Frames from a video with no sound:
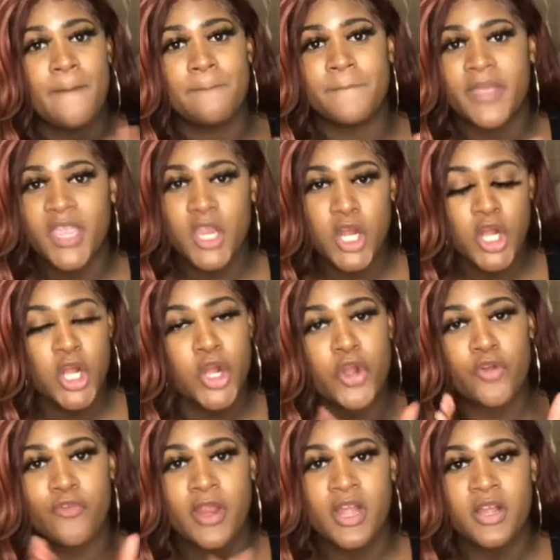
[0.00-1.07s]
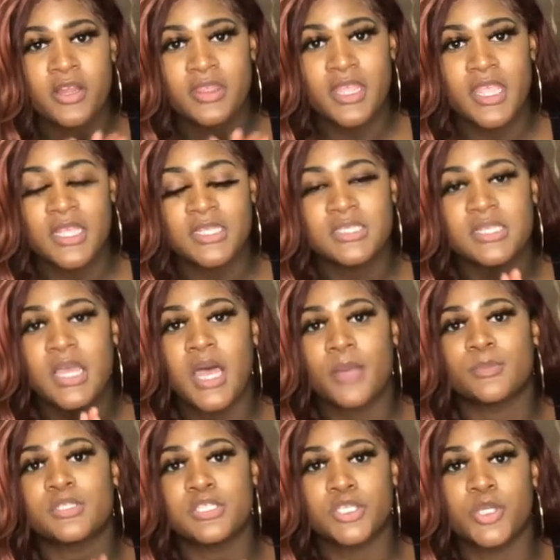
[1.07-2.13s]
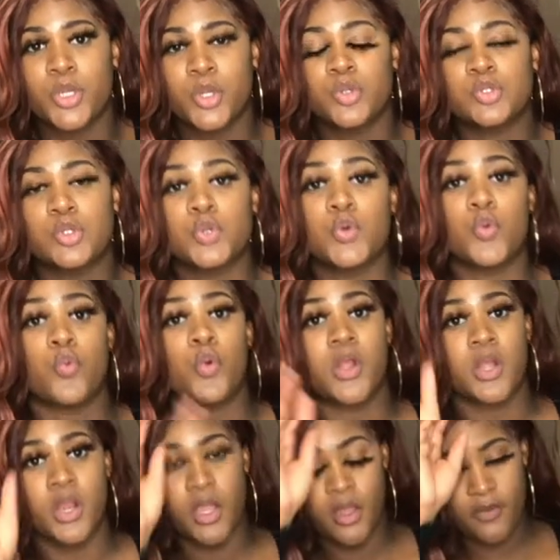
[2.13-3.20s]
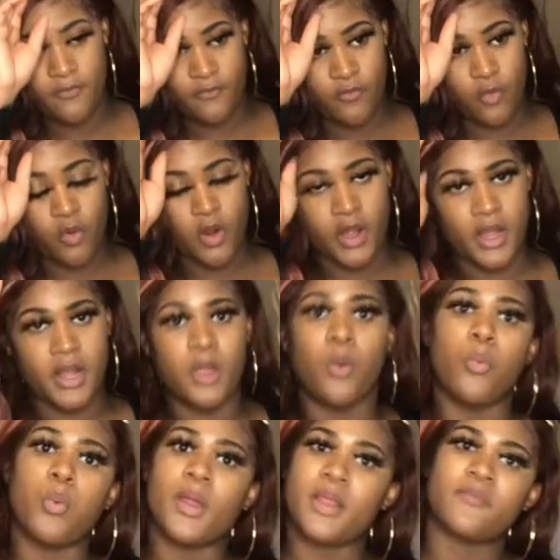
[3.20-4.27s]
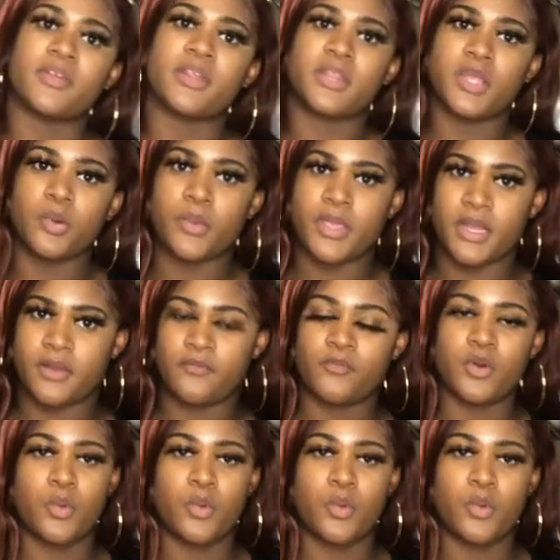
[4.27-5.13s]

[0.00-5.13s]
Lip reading: bigger, greater things comes to those who work for whatever they're waiting for.